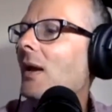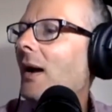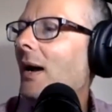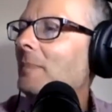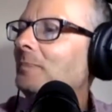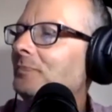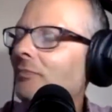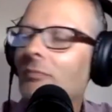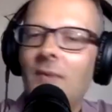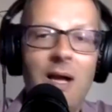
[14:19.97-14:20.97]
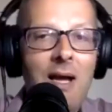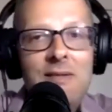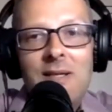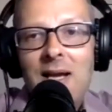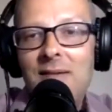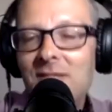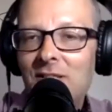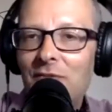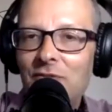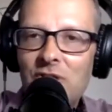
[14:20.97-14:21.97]
Um, and again,
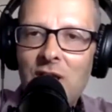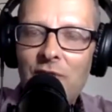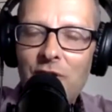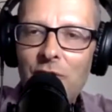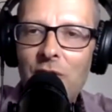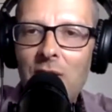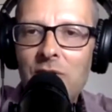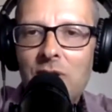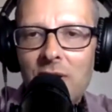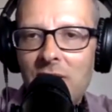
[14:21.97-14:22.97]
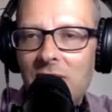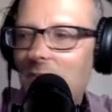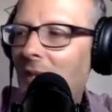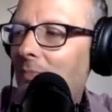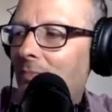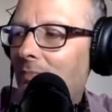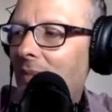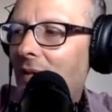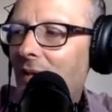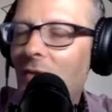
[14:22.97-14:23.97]
self discovery through coaching, I think, is a big,
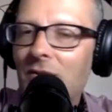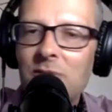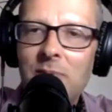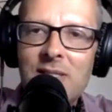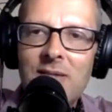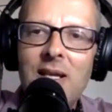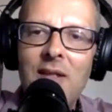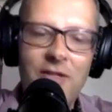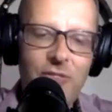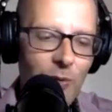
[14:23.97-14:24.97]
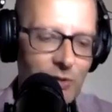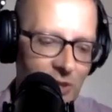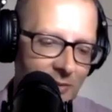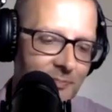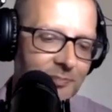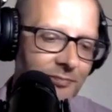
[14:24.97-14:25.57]
big thing on this. But is there any other thoughts on